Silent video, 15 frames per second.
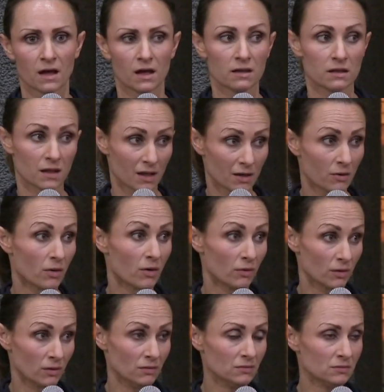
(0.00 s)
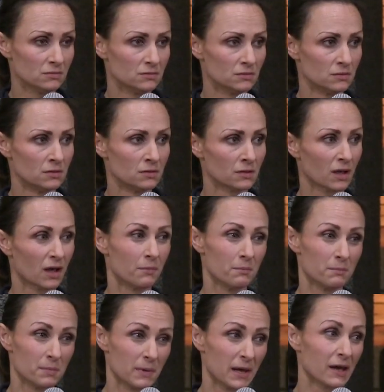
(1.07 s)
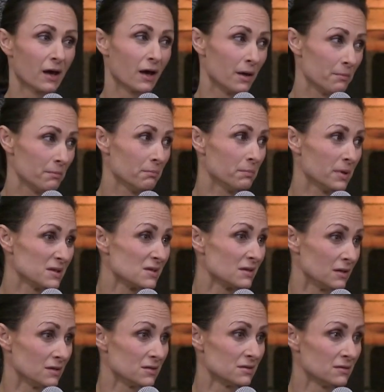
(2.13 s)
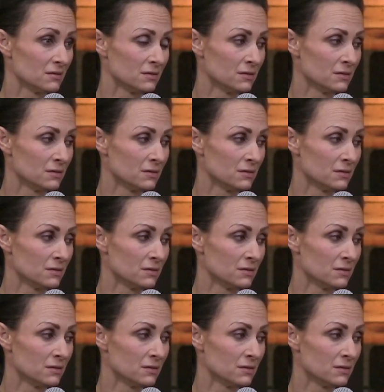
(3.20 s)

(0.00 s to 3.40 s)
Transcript: And that hole can become bitterness.